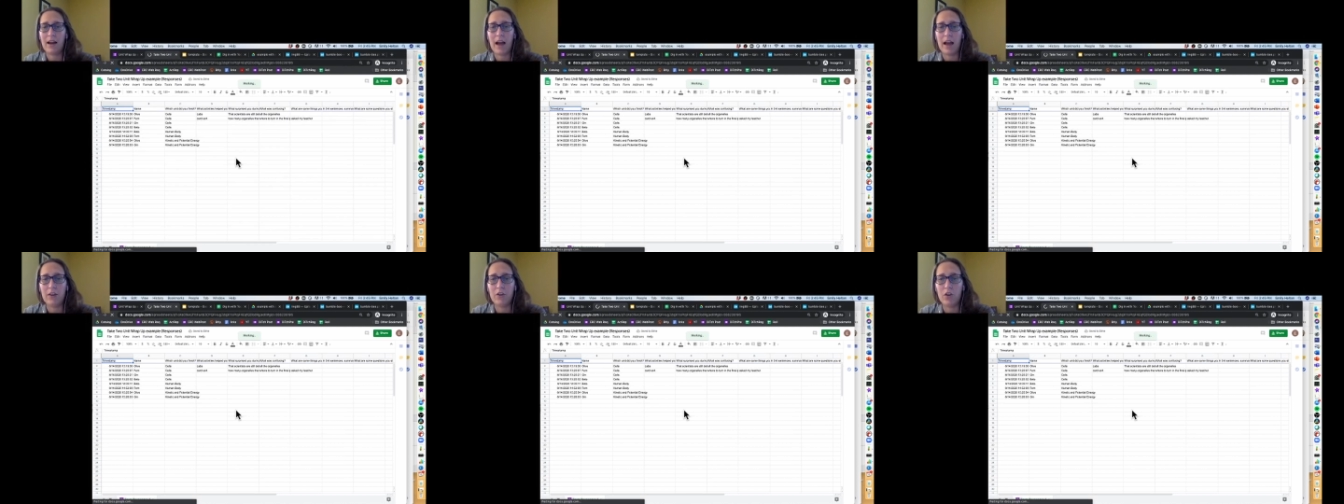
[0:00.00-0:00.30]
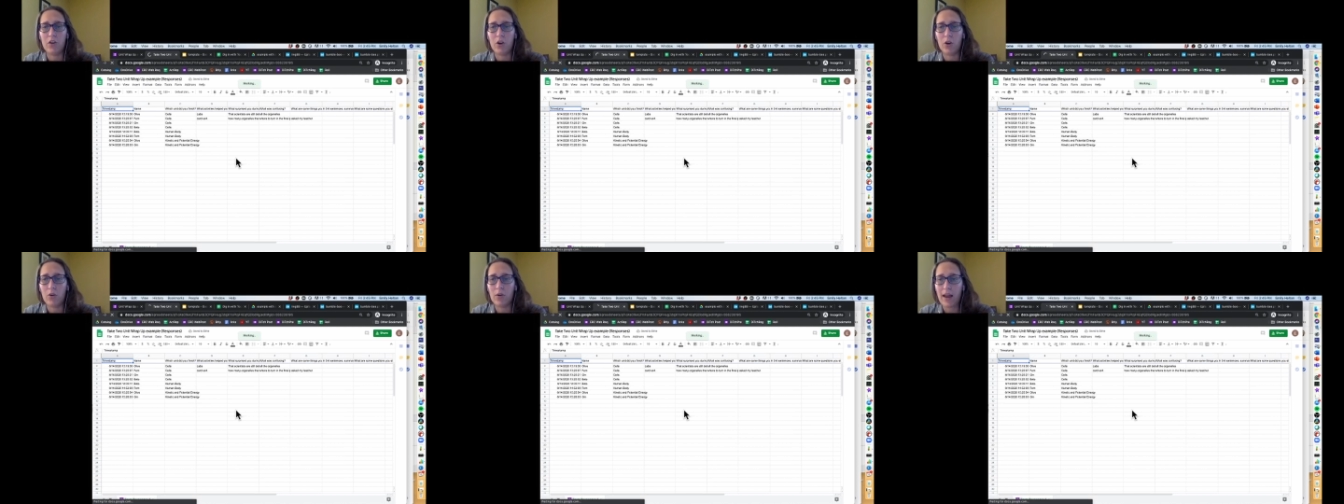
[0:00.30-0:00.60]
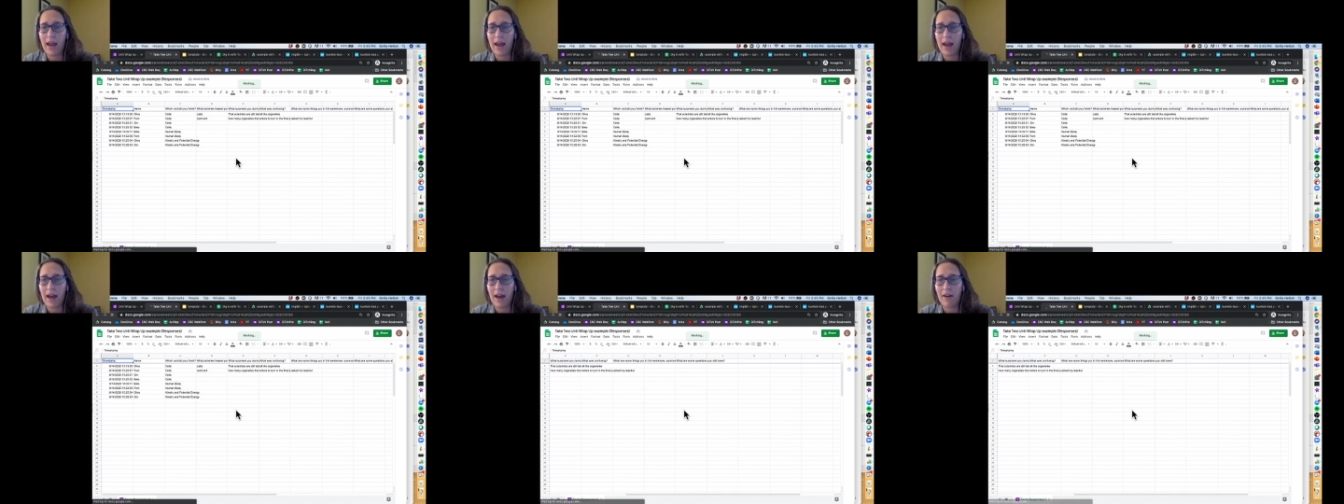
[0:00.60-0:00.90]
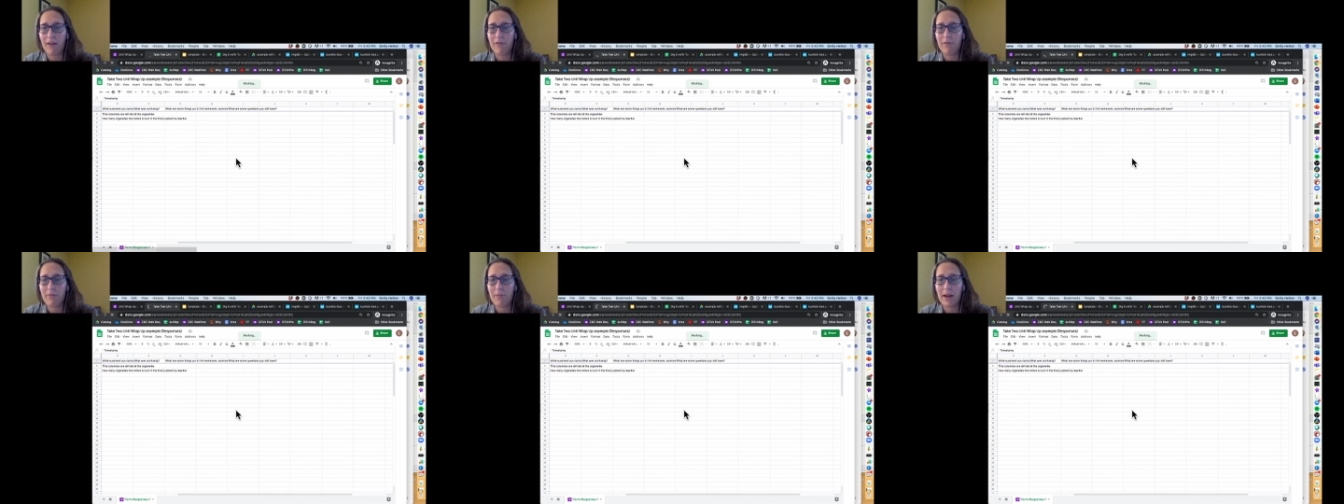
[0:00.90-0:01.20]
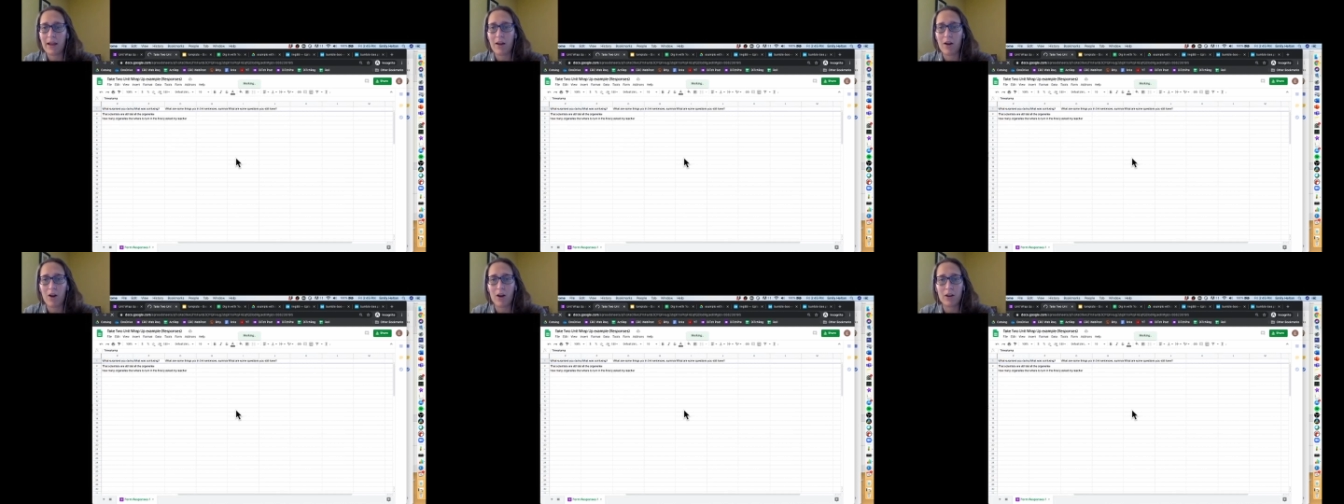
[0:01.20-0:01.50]
I don't have
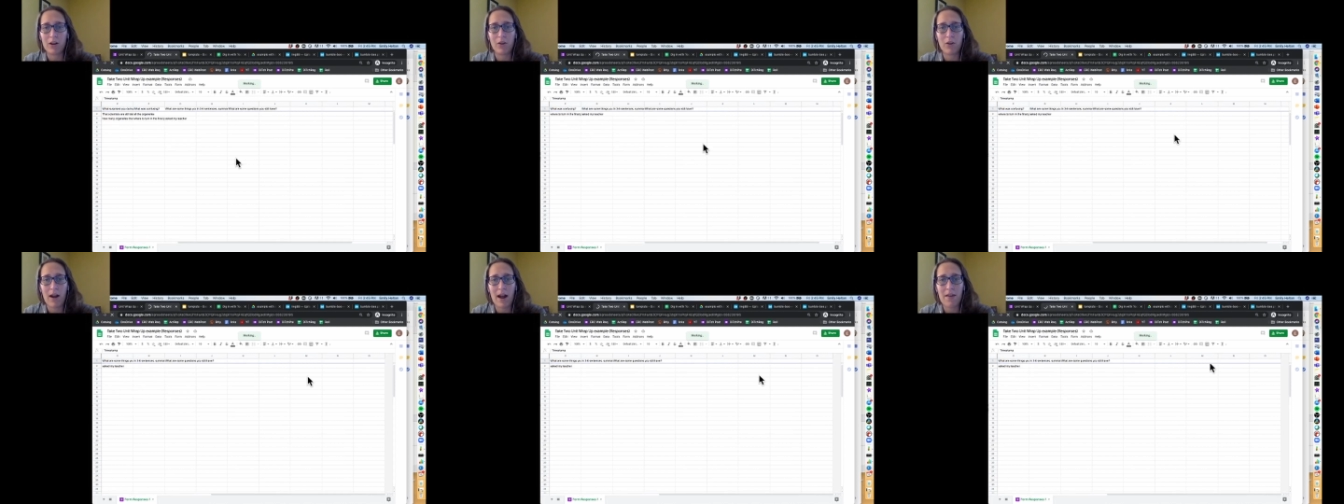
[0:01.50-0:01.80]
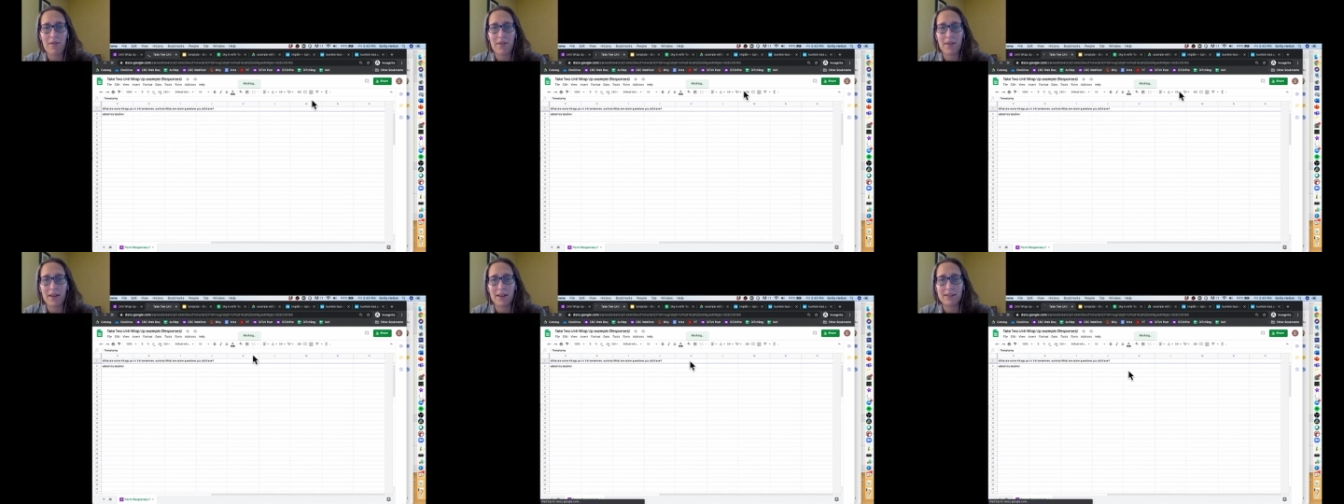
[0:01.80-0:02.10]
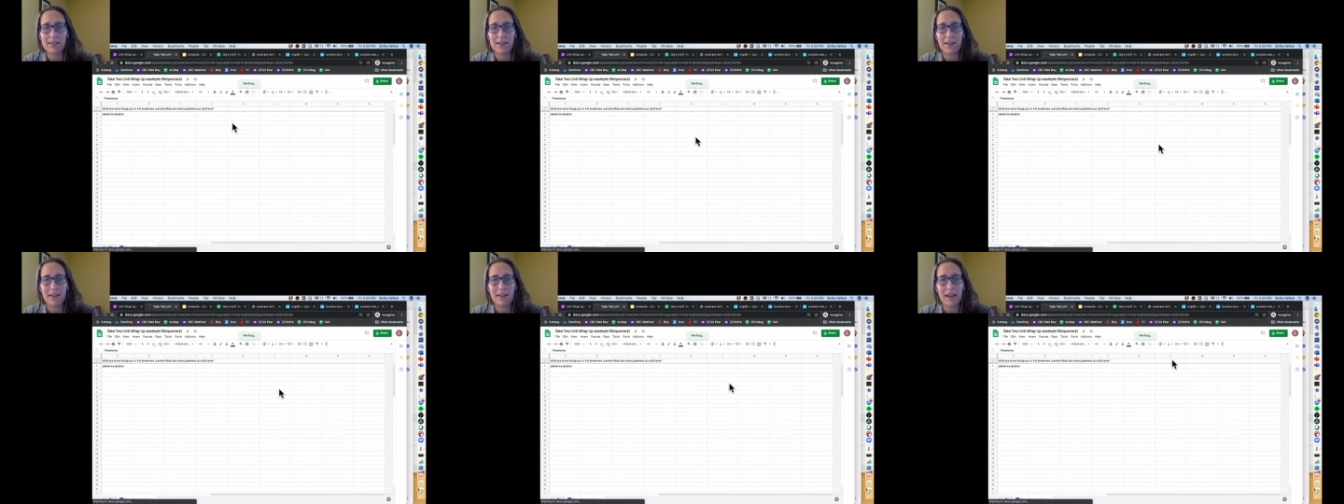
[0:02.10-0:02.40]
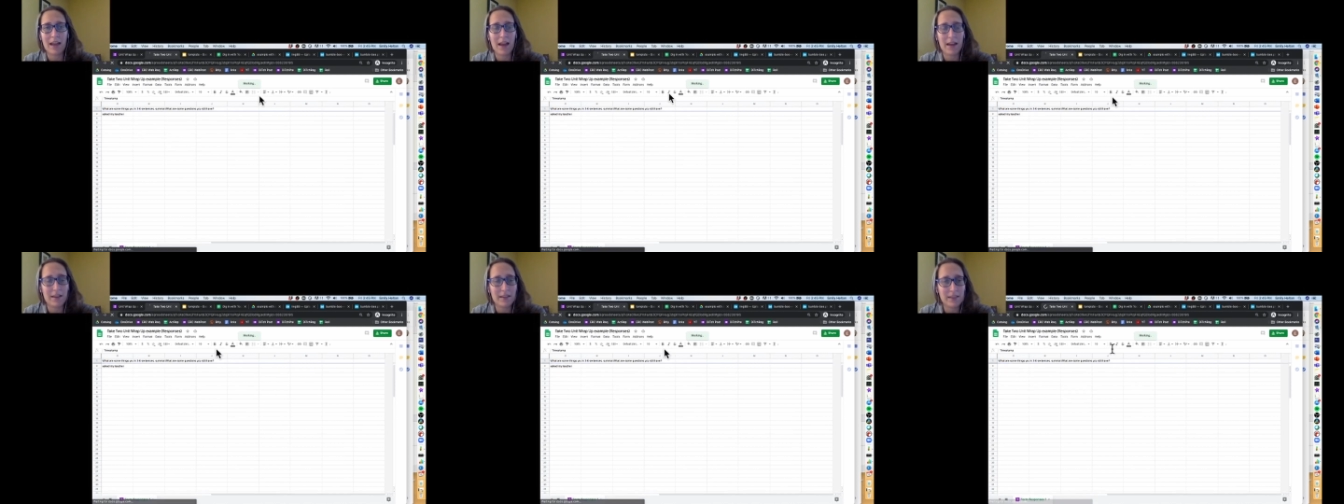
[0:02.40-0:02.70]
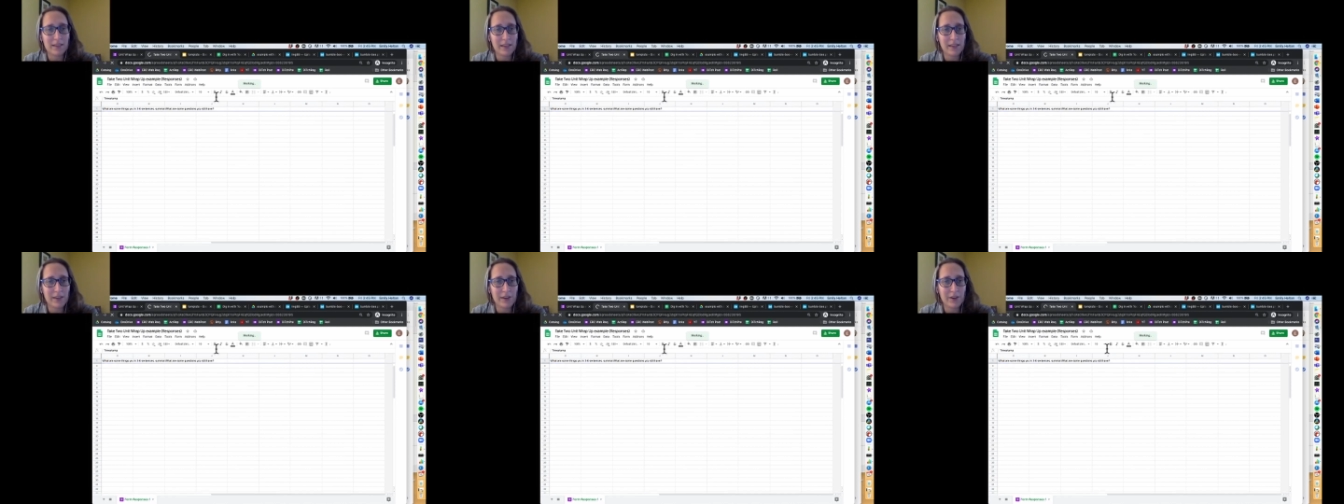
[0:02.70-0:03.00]
my autocrat things on the end
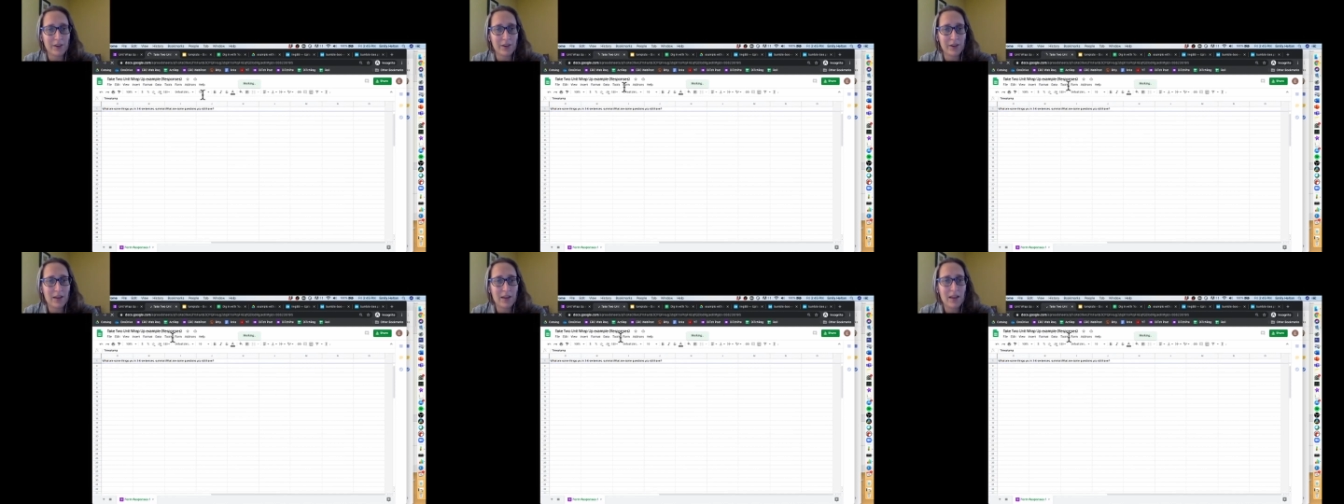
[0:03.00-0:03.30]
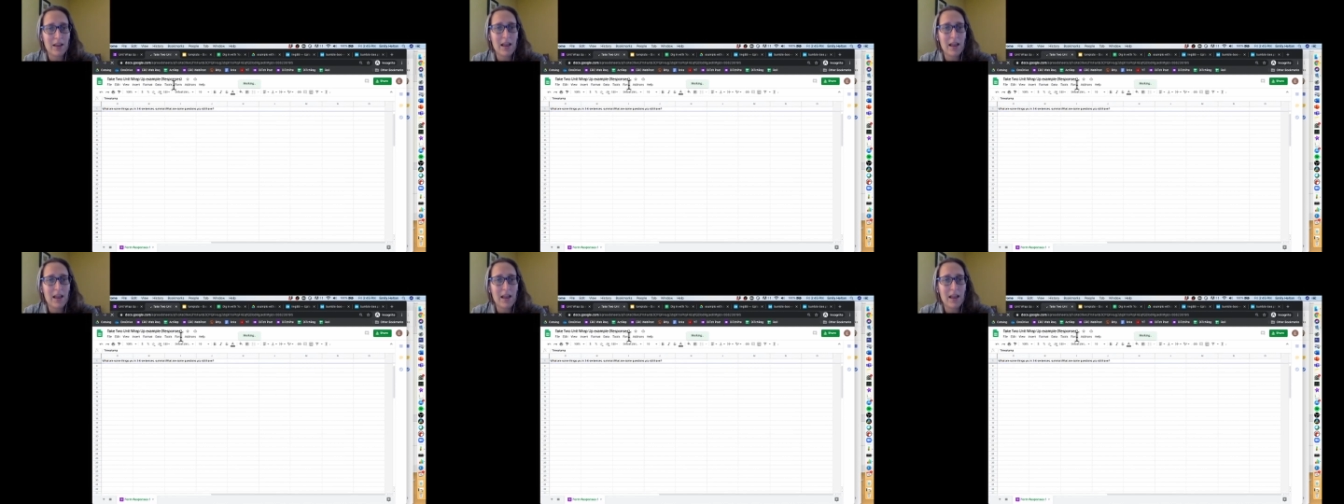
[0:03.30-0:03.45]
here,